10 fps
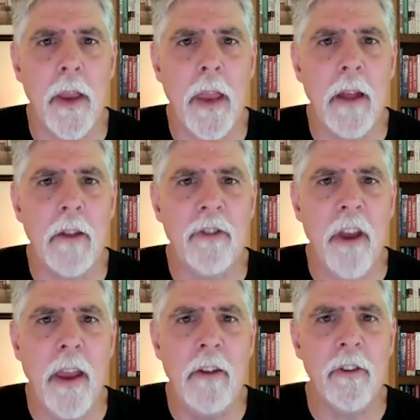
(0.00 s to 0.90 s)
We can't
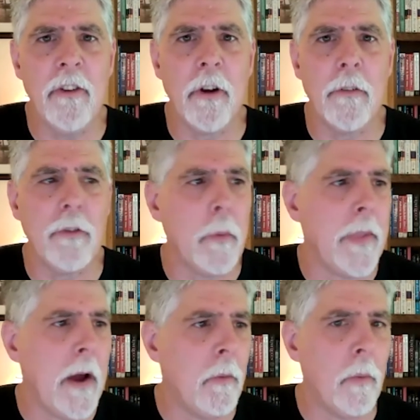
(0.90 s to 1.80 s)
change a service
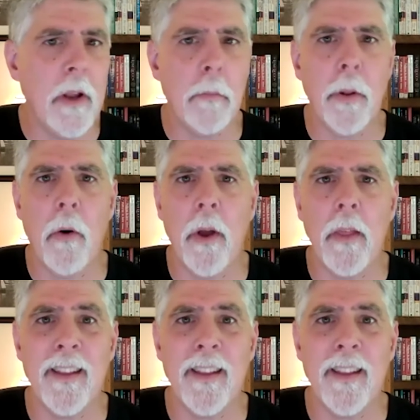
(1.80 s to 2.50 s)
without redeploying